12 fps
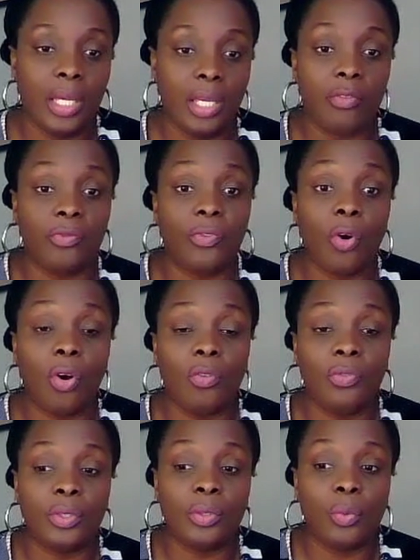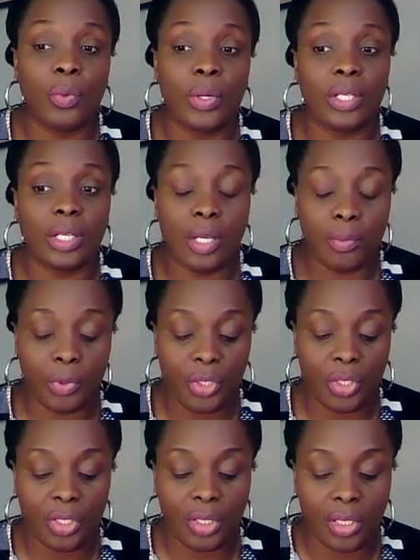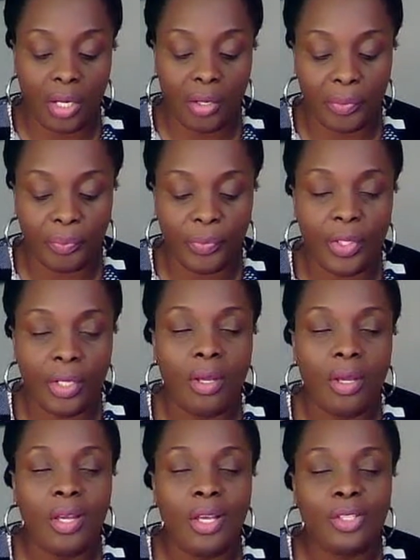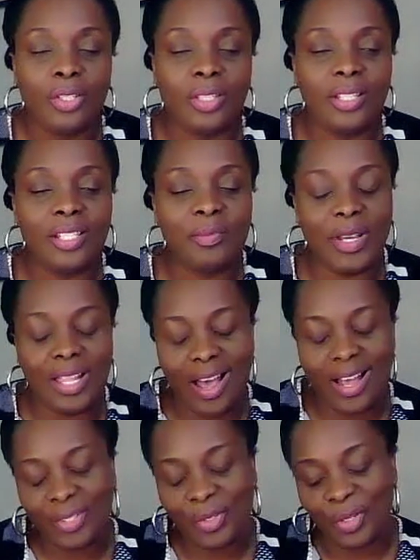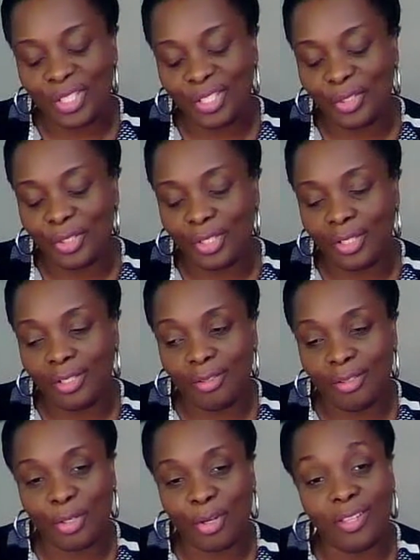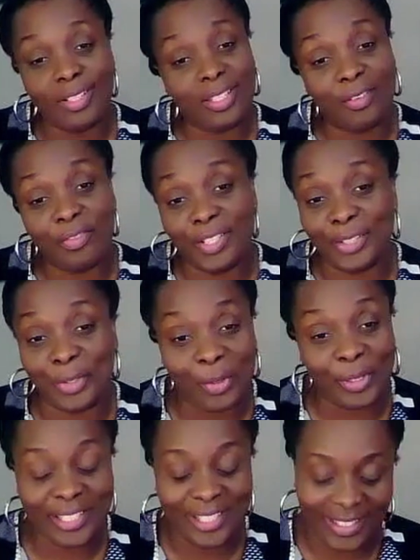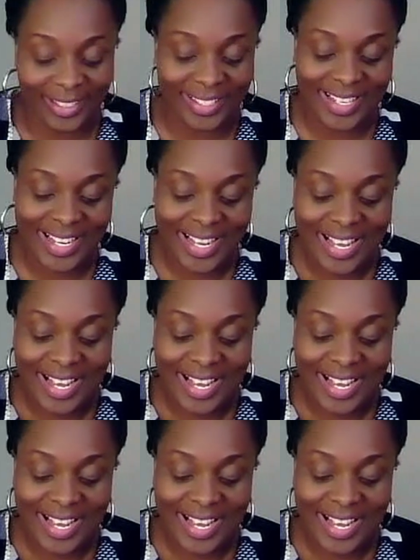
involved when it comes to engineering. So this is my last question to you, call it a fun question.